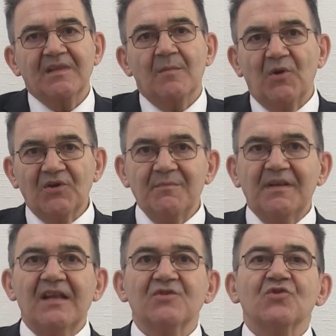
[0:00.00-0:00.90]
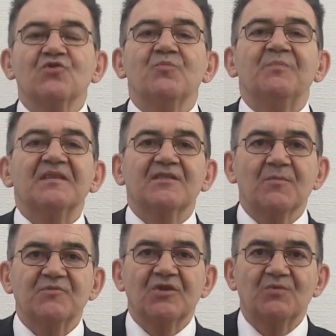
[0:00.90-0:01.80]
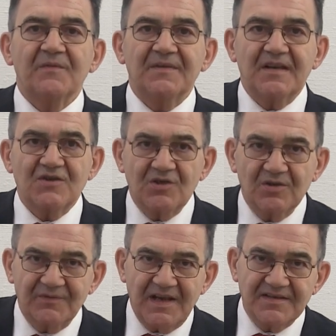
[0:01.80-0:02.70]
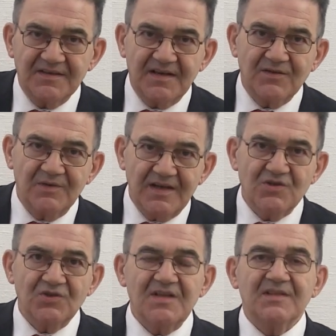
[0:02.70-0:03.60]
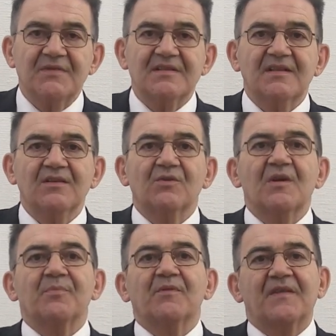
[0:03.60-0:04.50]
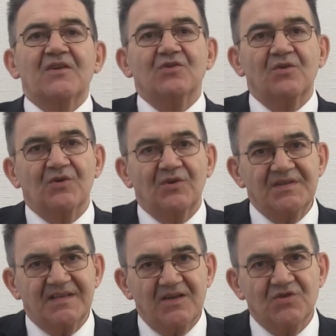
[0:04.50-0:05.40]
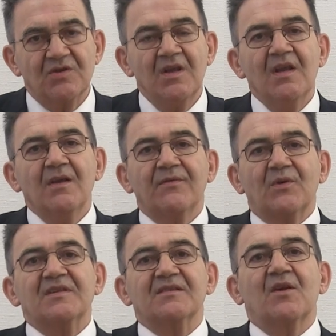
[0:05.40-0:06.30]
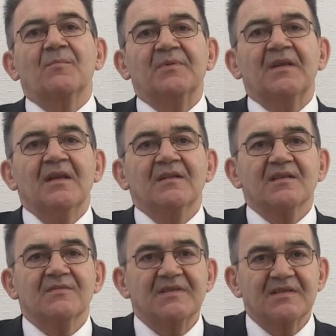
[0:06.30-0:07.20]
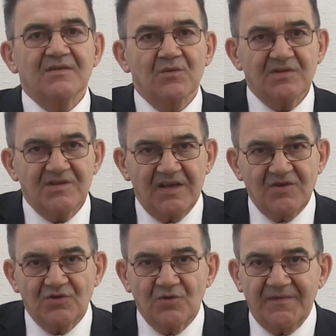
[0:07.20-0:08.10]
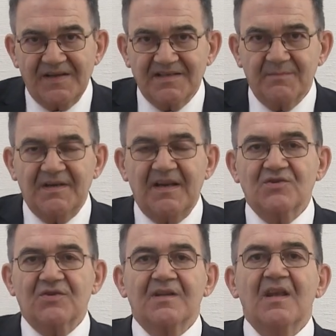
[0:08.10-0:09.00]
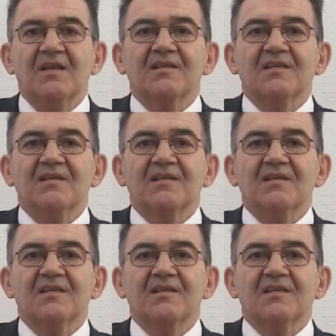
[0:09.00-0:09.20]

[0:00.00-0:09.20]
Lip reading: The money manager should be subject to a financial advisor regulation in Switzerland or a professional organization, for example, the Swiss Association of Asset Managers.